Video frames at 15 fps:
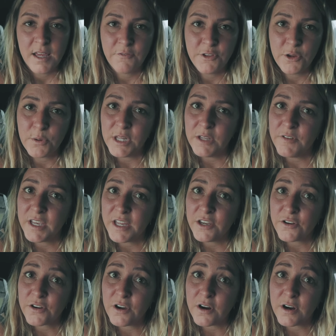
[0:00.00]
If you were living in
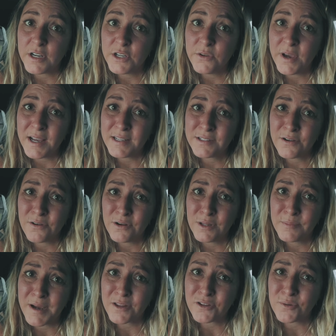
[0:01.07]
your car and you had to go to
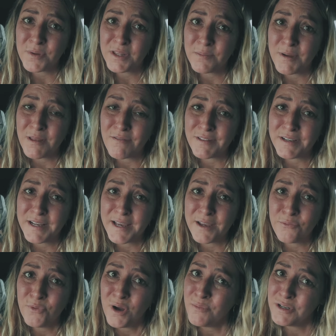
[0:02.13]
the bathroom in the middle of the
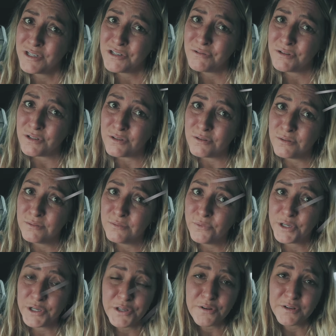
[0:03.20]
night, what would you do?
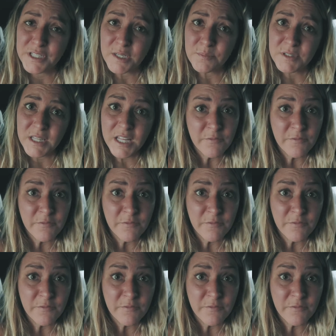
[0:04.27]
What are your tips?